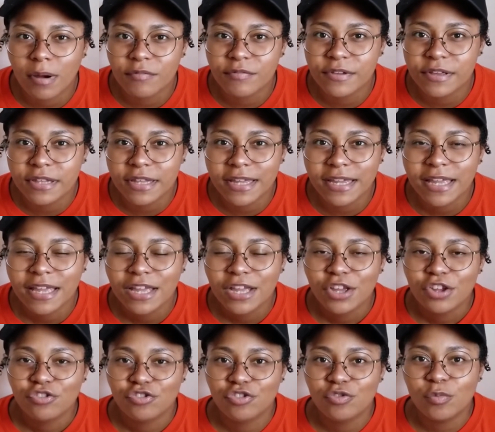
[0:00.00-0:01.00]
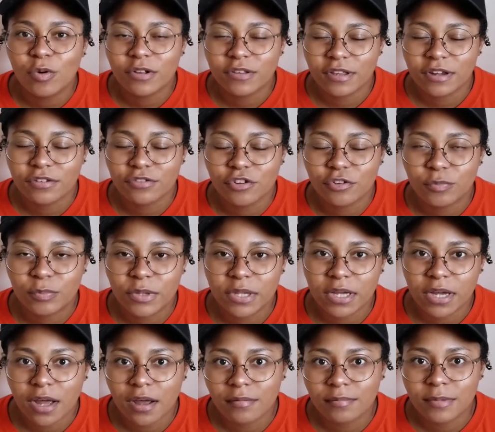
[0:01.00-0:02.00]
I feel like she wants her to just be
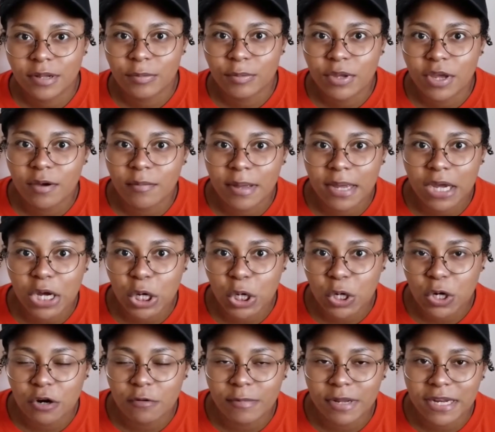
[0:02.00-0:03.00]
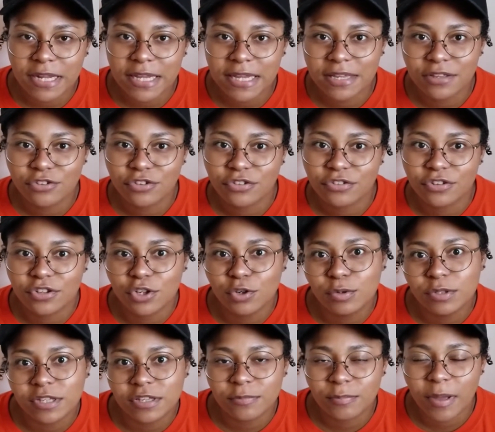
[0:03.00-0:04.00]
like, oh, let me go back home and he can just deal
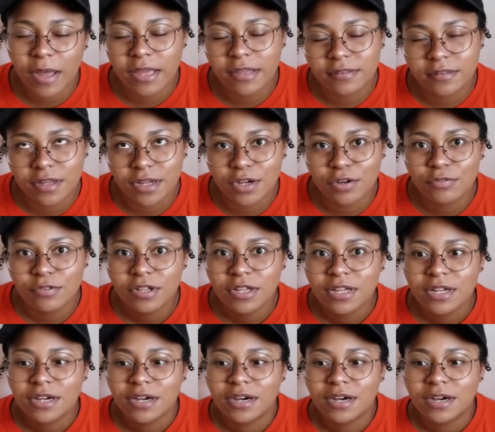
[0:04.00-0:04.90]
with this by himself.